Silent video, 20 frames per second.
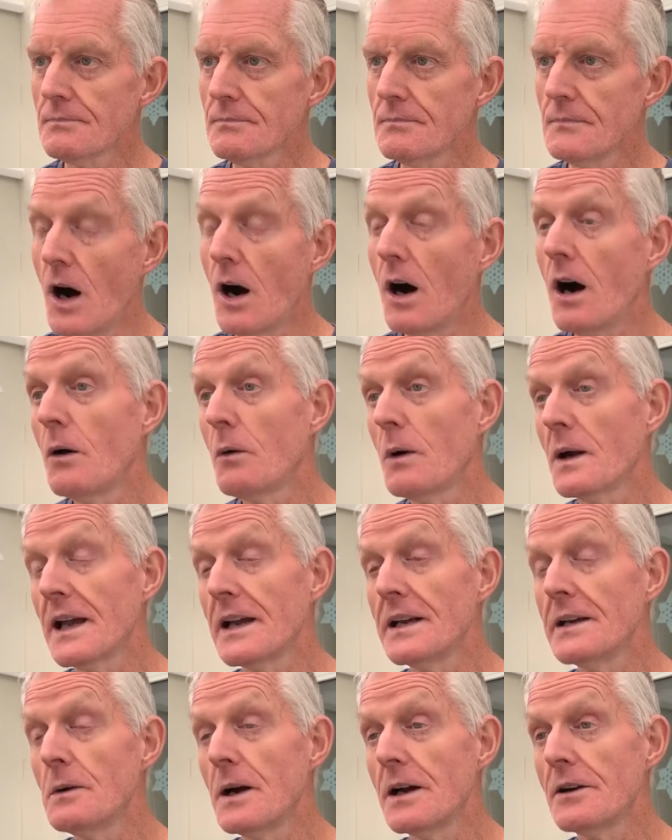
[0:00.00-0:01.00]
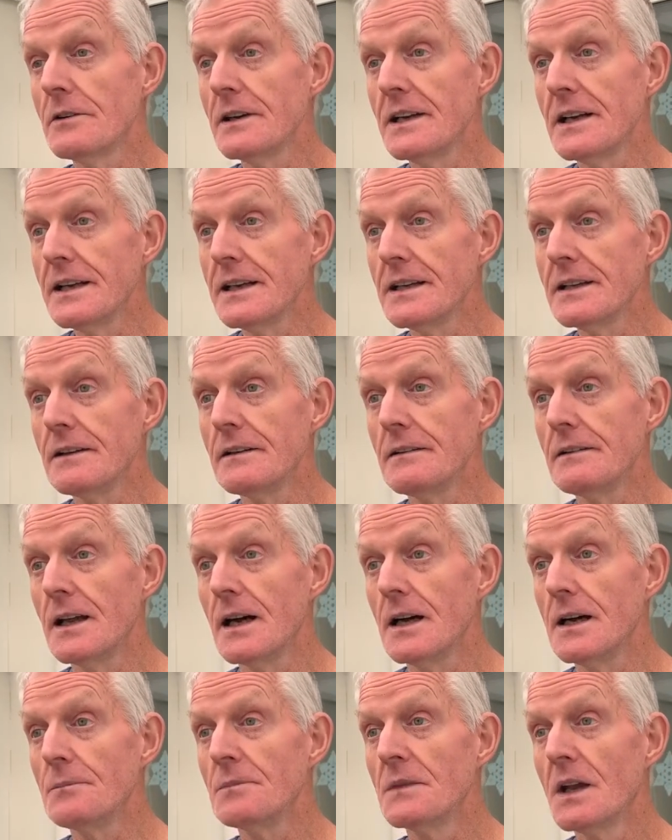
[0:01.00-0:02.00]
Oh, well, anywhere really, in
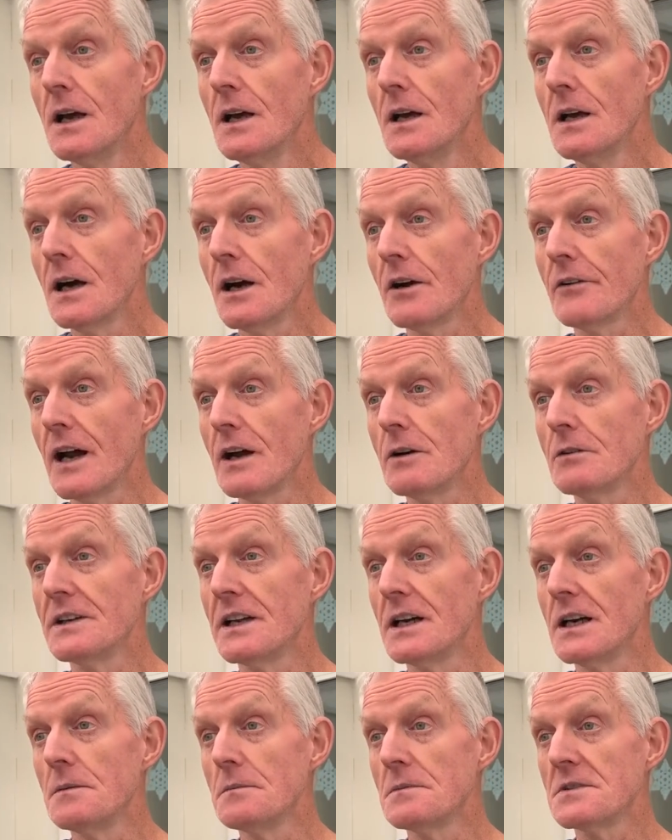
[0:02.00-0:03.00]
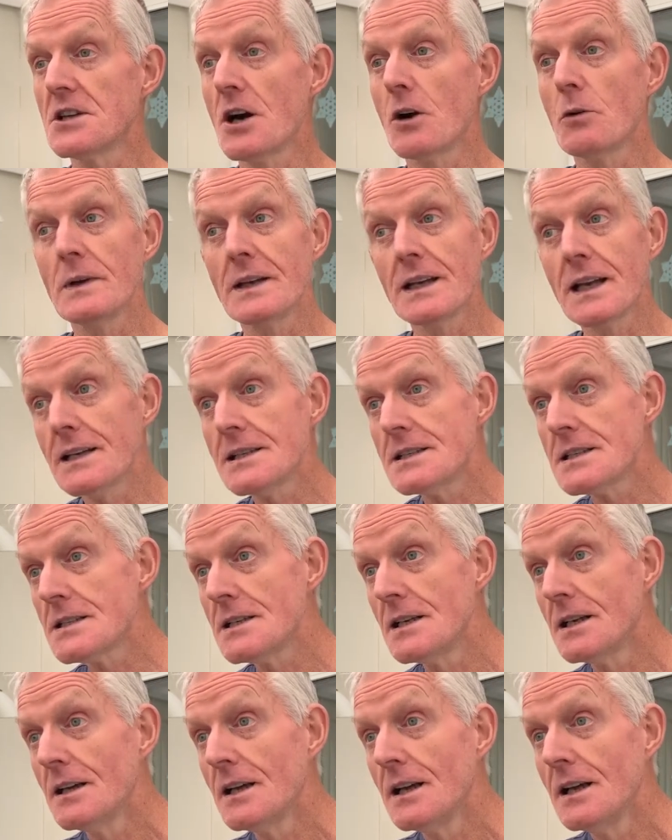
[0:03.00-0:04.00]
around Tongwyn Lice,
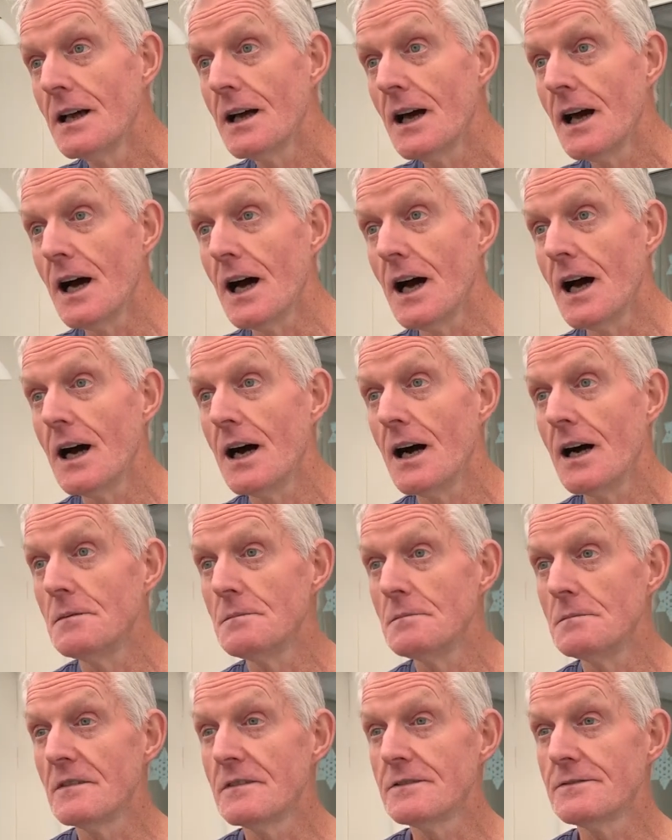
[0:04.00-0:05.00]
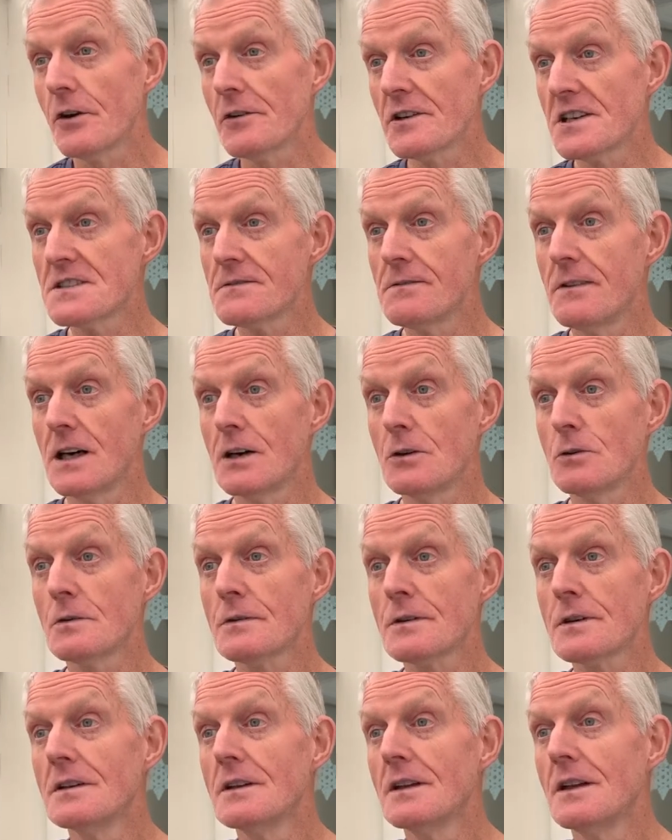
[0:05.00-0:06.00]
Forest Fawr.
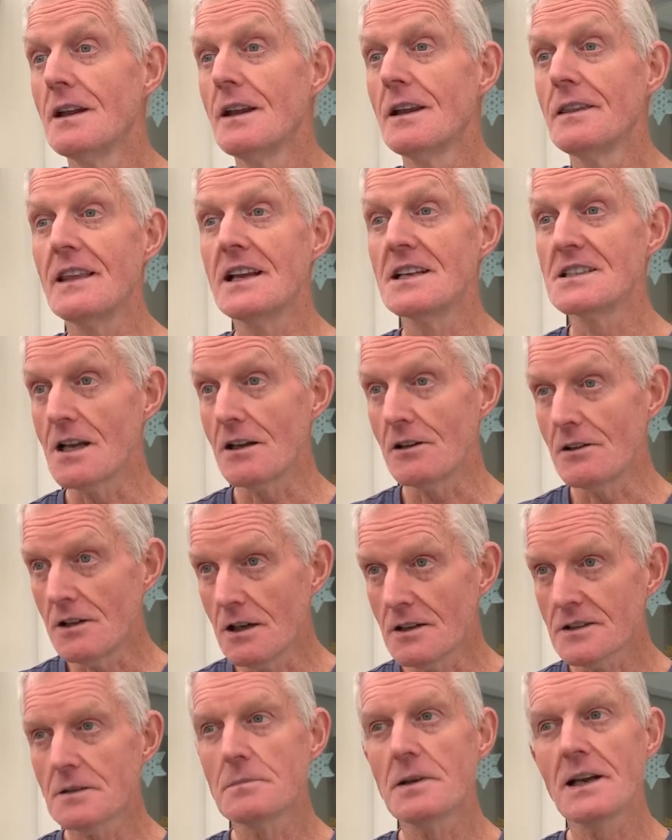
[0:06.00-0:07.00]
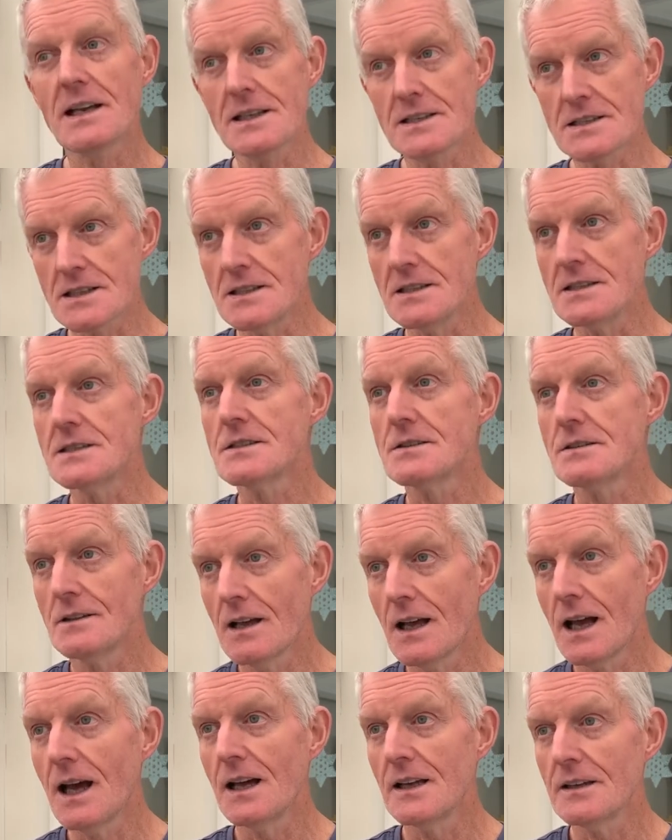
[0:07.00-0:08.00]
There's a lot of places,
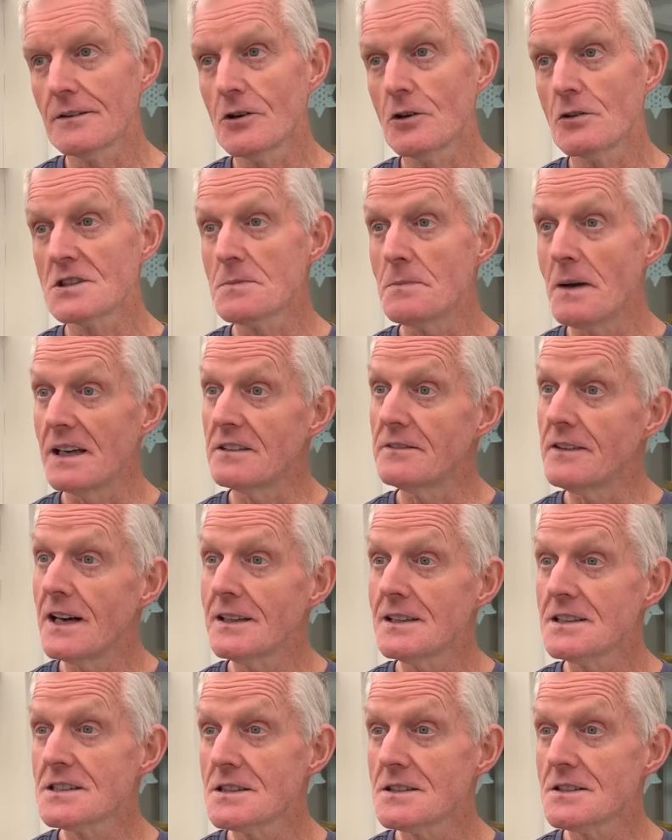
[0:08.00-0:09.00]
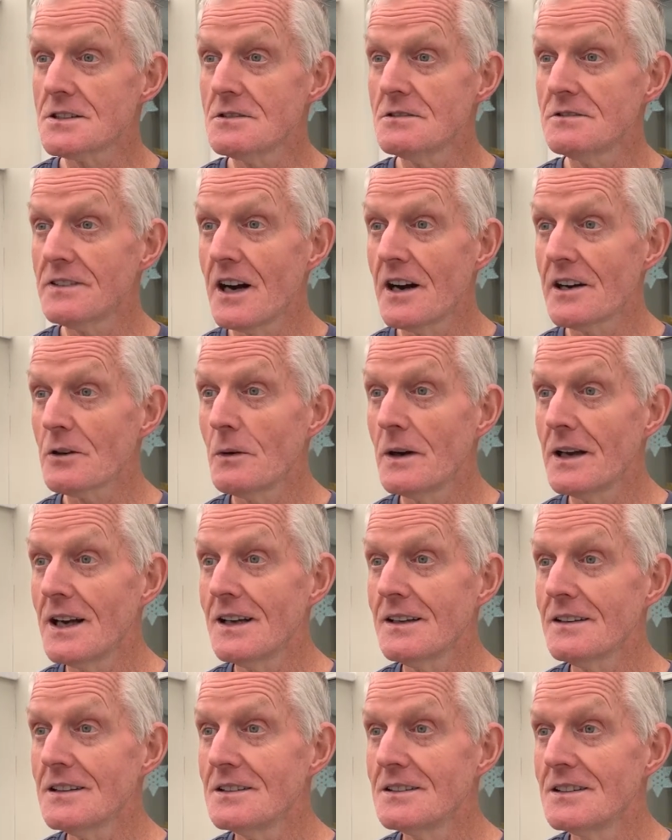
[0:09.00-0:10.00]
and of course Penavan isn't too far away
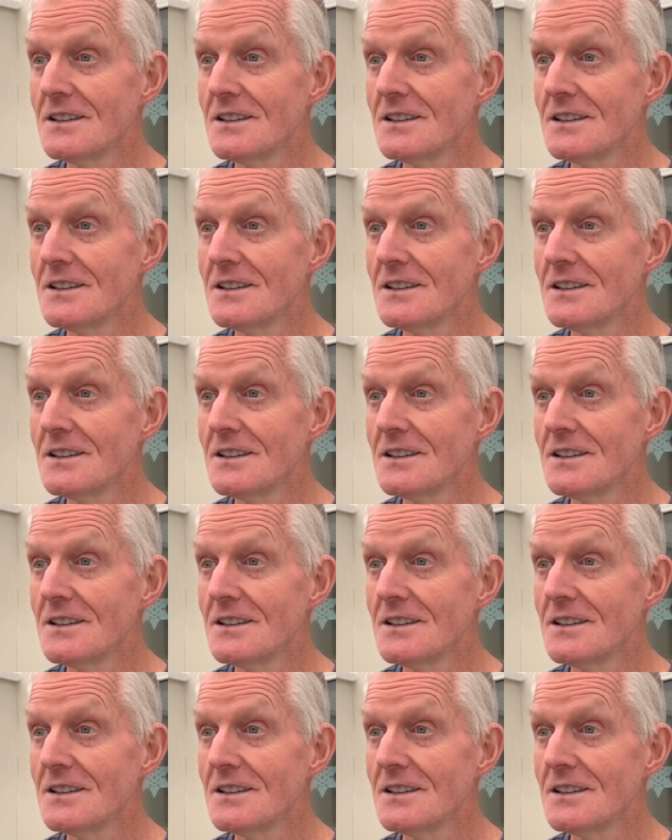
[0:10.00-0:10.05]
either.